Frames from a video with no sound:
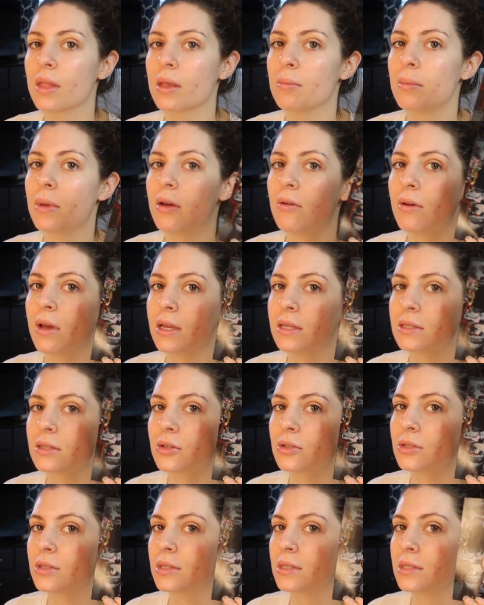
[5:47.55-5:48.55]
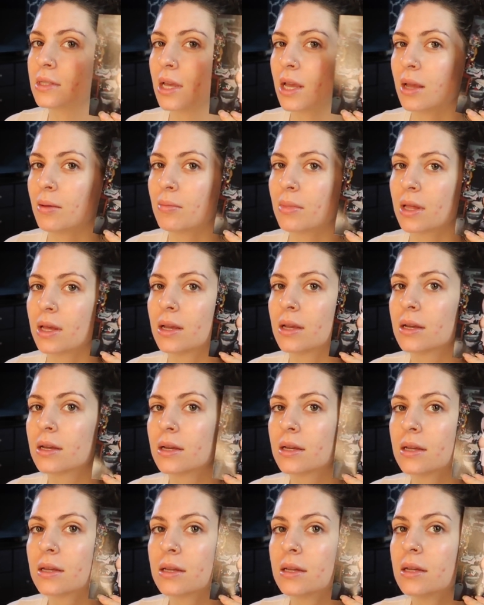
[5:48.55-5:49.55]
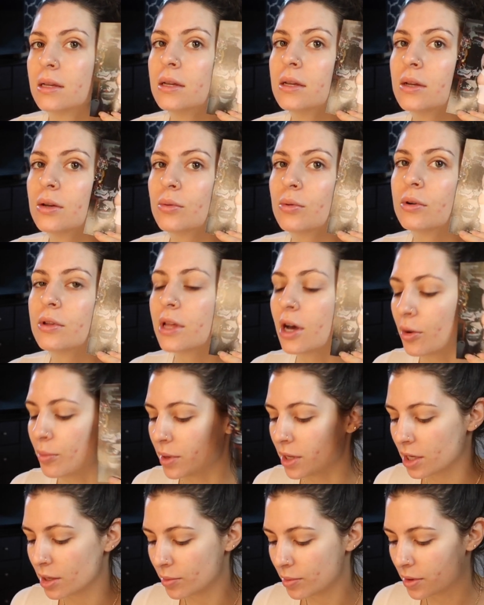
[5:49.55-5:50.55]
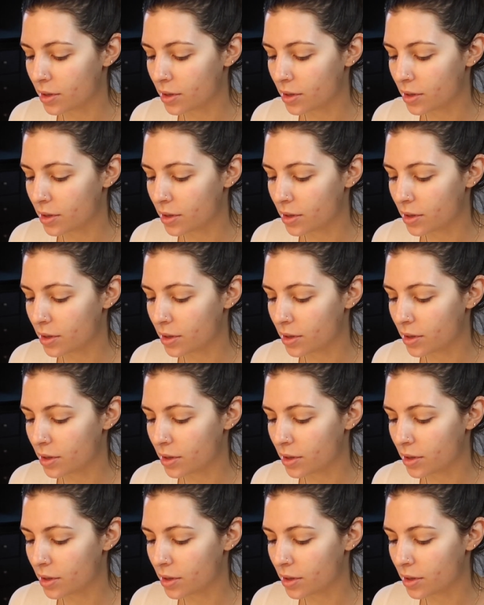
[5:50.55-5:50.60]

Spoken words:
my face looks the same, like, without makeup